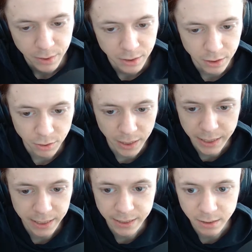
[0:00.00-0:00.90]
so I
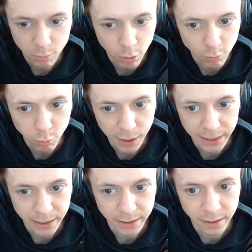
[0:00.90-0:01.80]
guess it won't
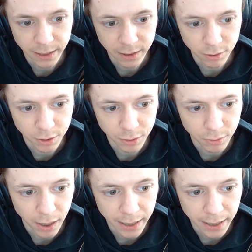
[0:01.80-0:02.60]
break easily on you,